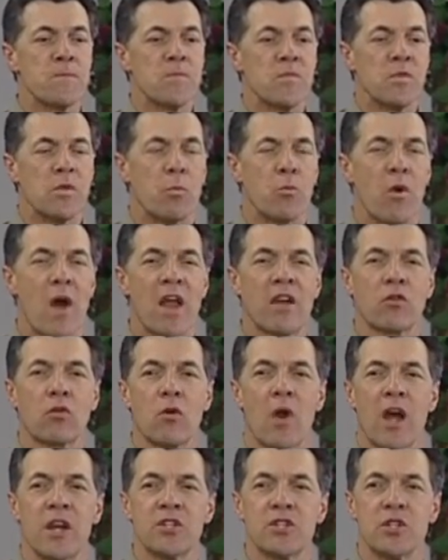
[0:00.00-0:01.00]
the bride of
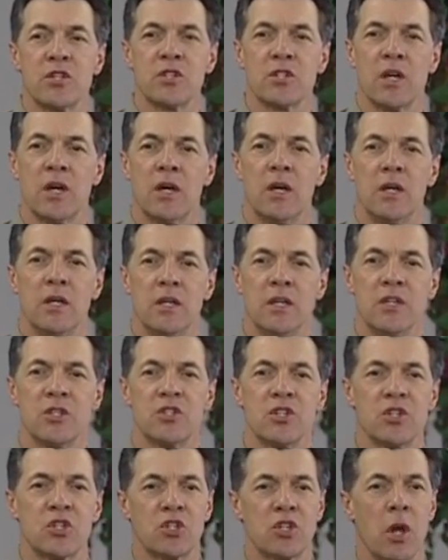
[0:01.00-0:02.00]
Christ is a,
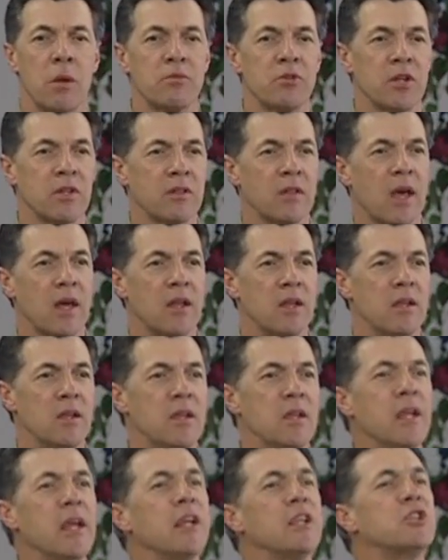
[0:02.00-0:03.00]
is a subject that
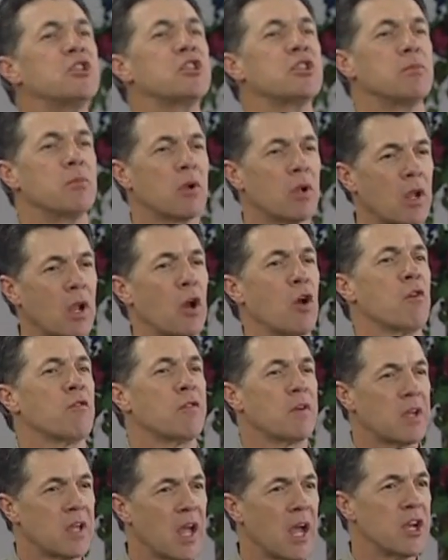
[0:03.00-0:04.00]
needs some
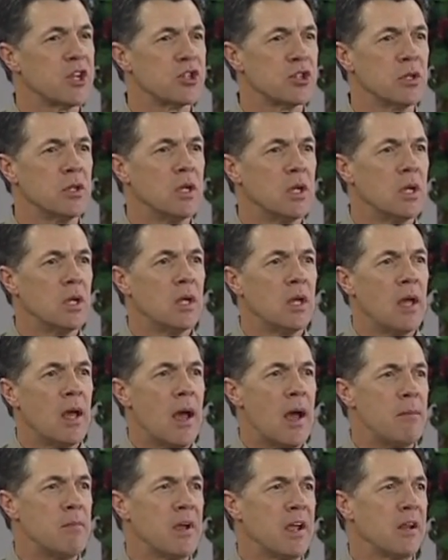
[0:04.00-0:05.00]
clarification.
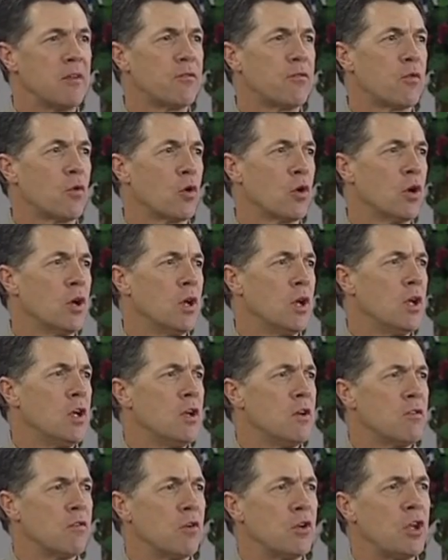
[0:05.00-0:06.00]
I mean, for,
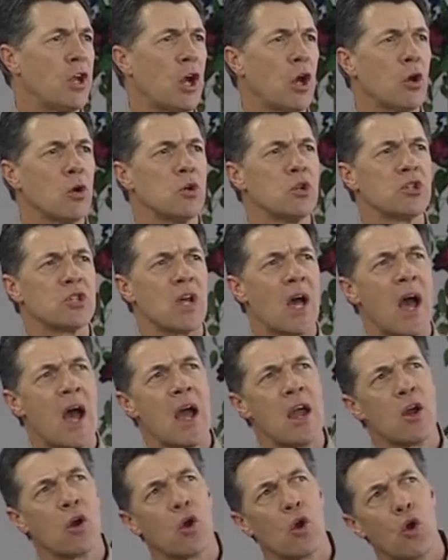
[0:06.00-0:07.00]
for years
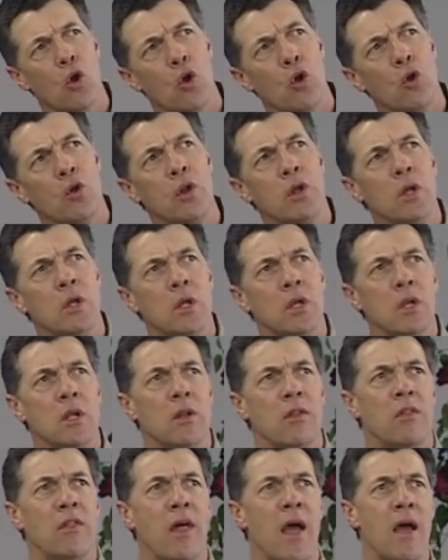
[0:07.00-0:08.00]
I heard
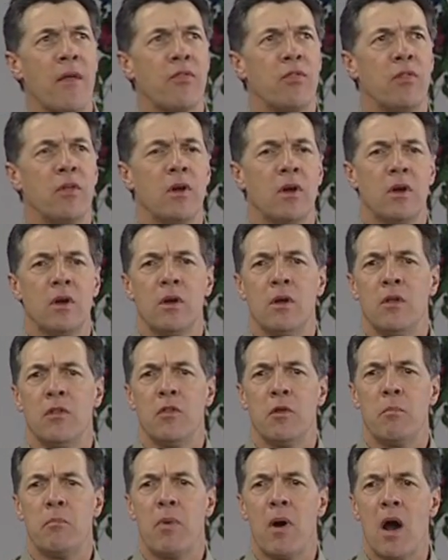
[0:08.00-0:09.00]
that the,
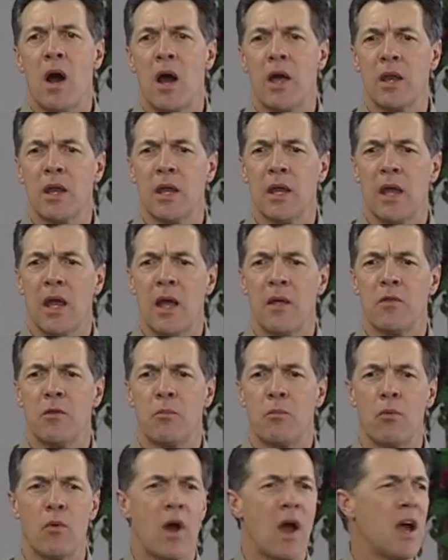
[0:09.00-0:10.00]
the body and the
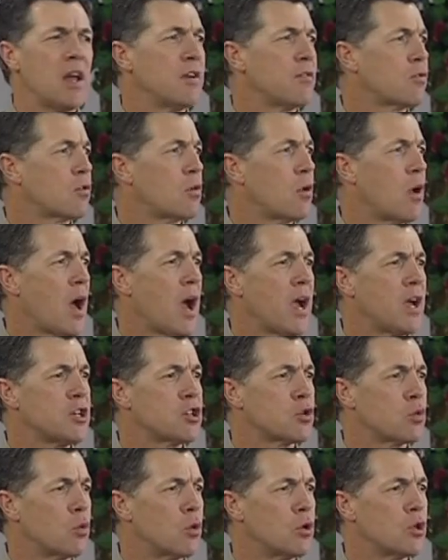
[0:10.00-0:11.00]
bride of
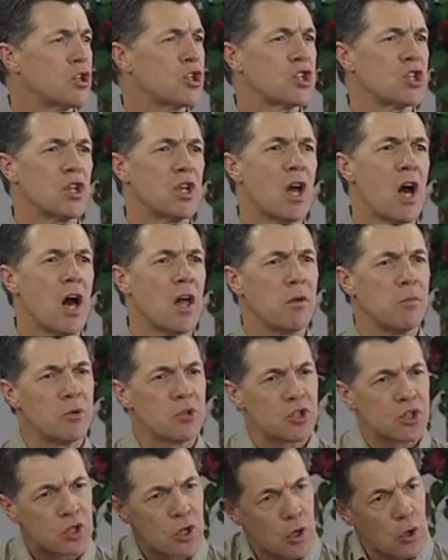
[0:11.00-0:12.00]
Christ were
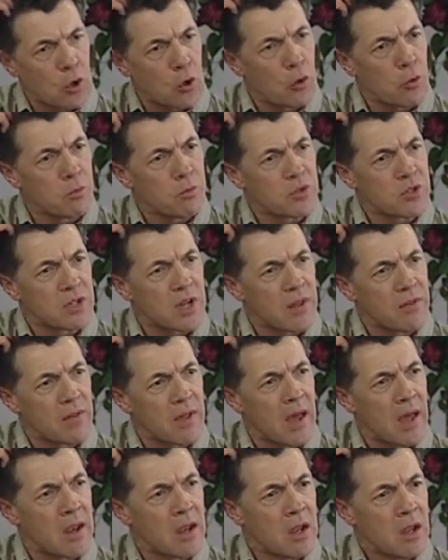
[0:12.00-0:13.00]
synonymous terms and
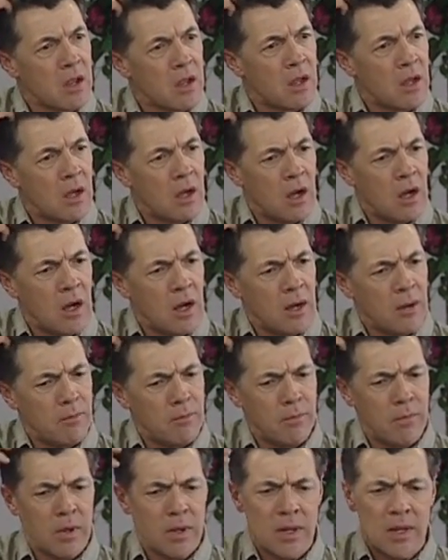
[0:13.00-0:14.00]
that um,